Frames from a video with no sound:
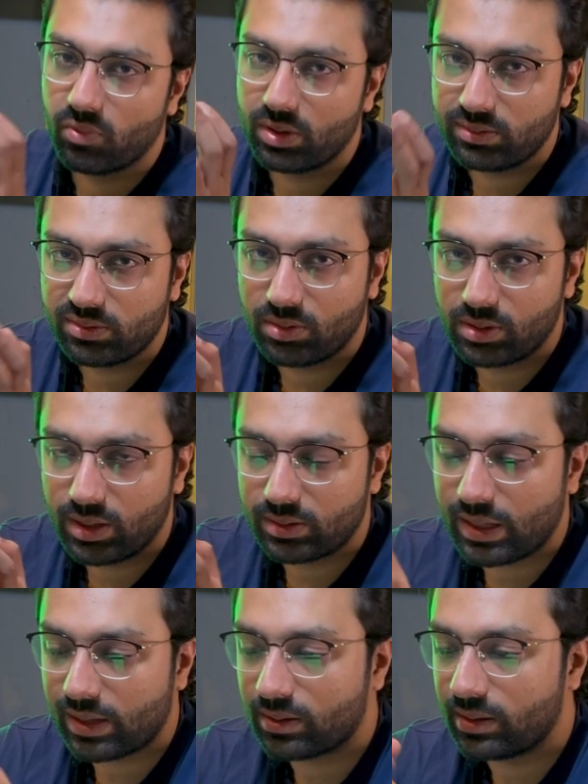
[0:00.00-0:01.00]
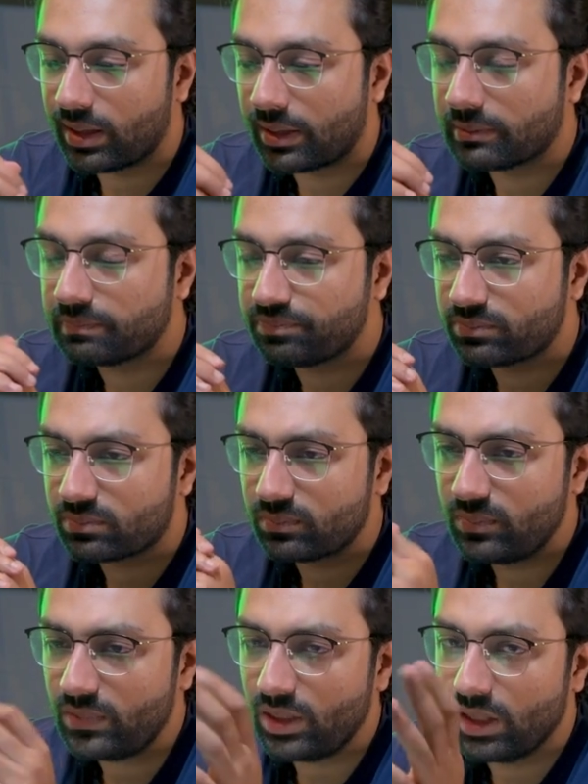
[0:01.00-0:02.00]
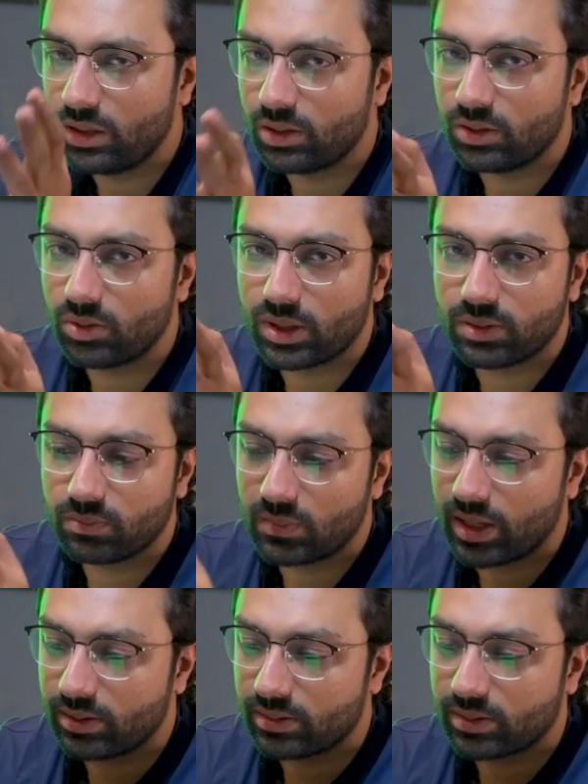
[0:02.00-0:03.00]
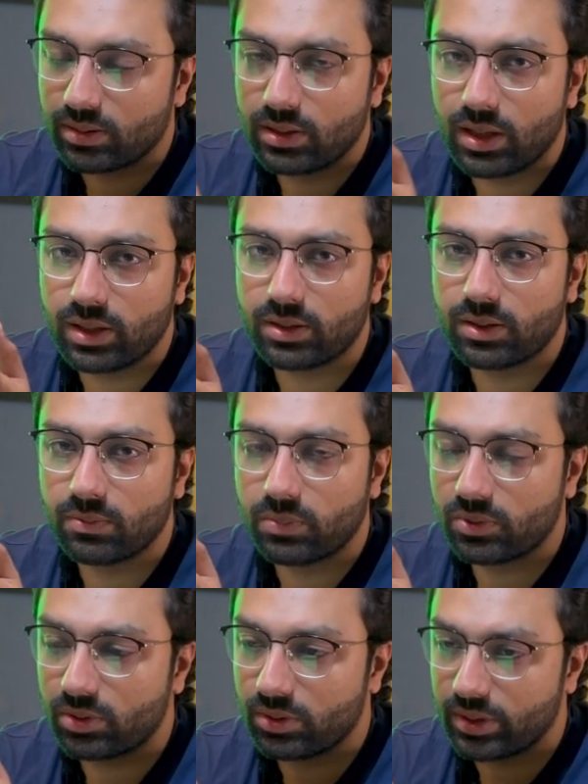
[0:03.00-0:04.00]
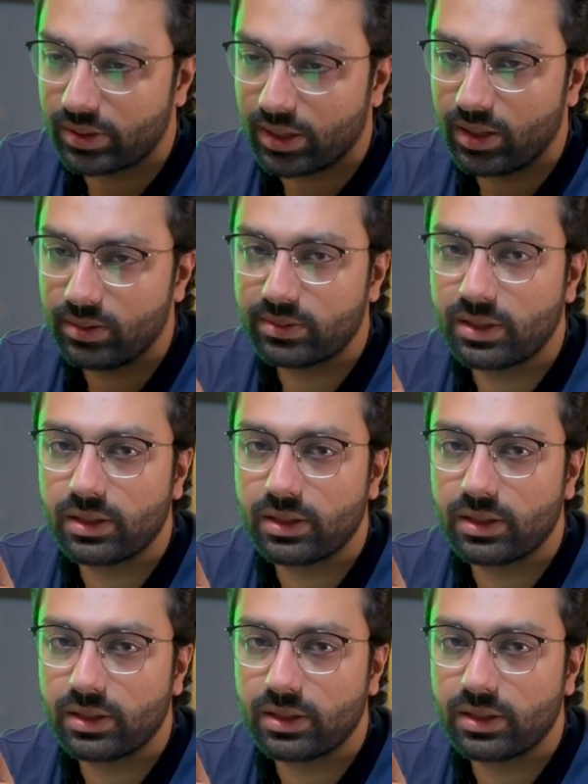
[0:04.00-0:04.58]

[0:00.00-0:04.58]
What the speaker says: once you click that link, you can enter, you can put your details,